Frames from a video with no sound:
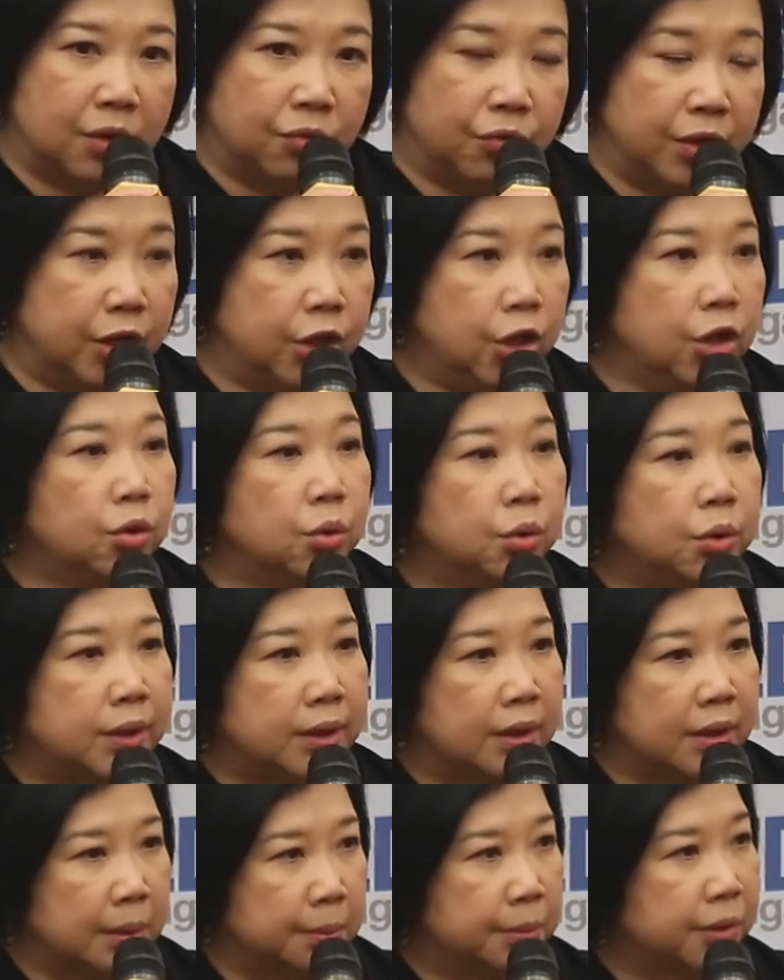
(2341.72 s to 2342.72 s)
reduce
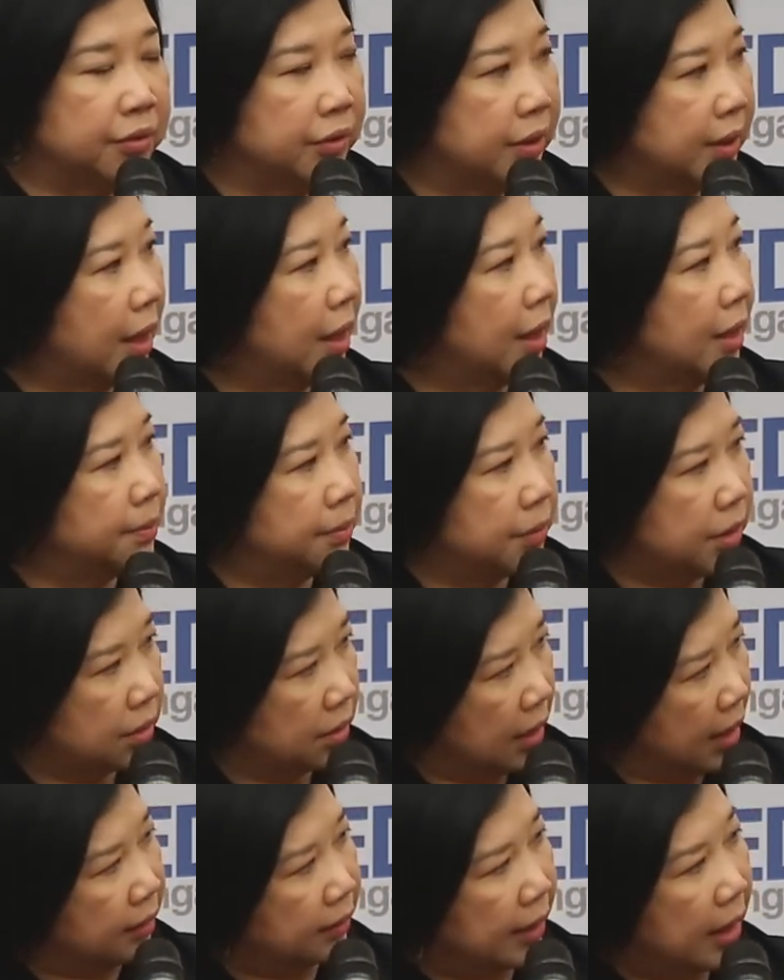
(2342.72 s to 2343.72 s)
the number of
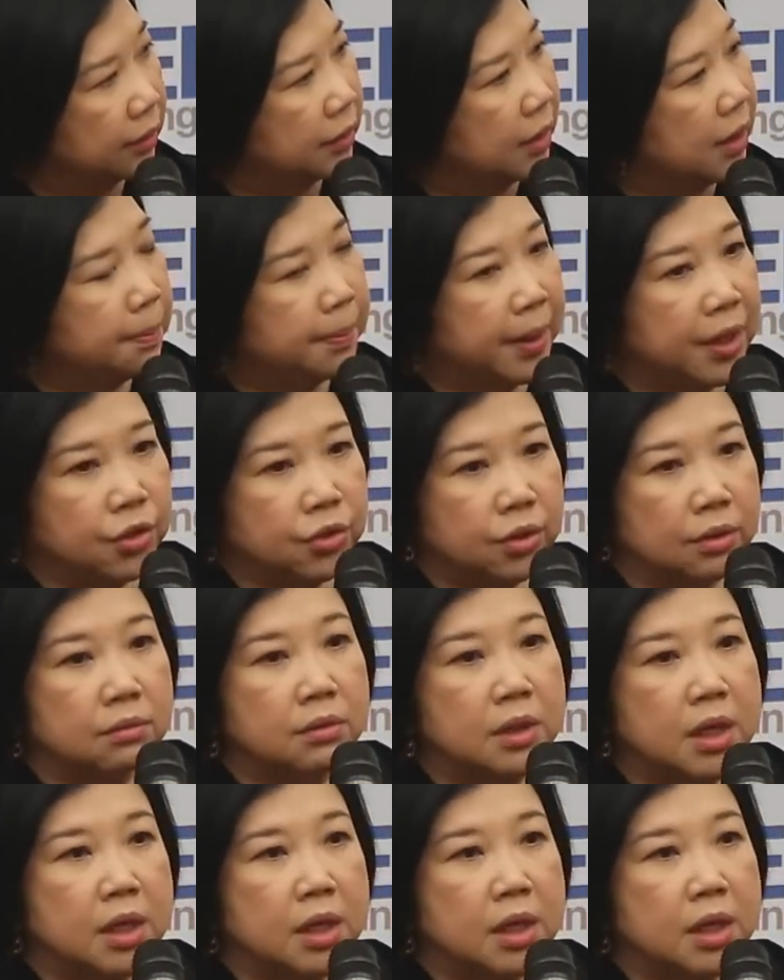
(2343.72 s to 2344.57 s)
times an elderly patient